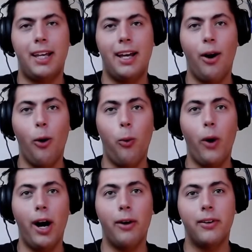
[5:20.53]
Oh,
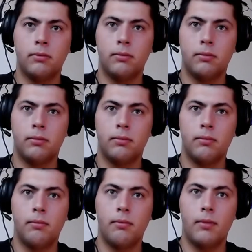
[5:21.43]
wow.
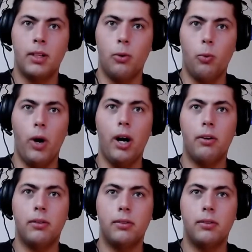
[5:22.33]
Wow.